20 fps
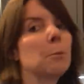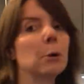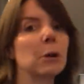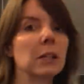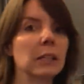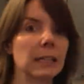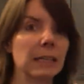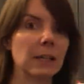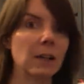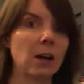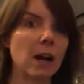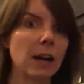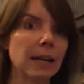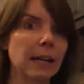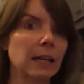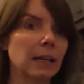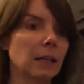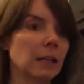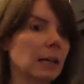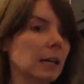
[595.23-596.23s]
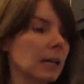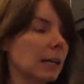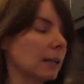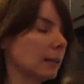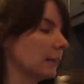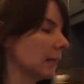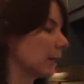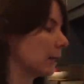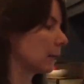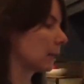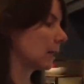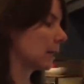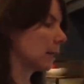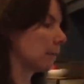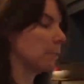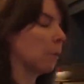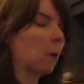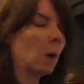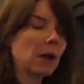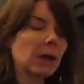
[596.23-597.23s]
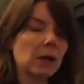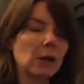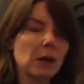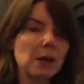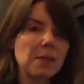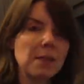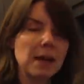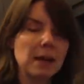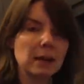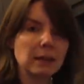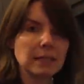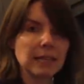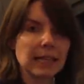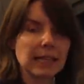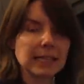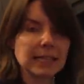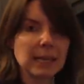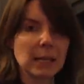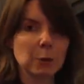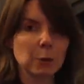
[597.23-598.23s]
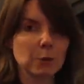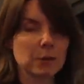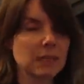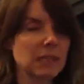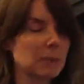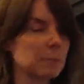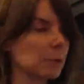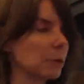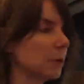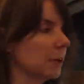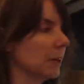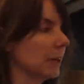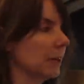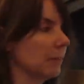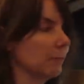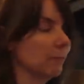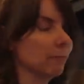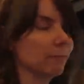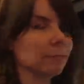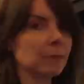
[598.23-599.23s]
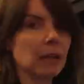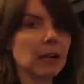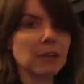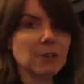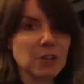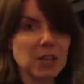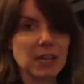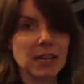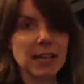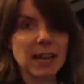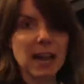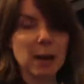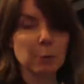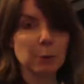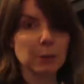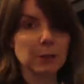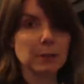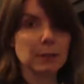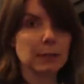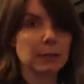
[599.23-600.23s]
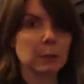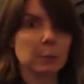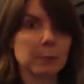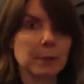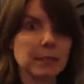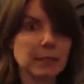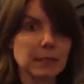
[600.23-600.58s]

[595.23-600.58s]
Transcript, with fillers: put a lid on it, let it kind of boil, and then I'll take it down to a simmer, and gosh, in an hour it'll be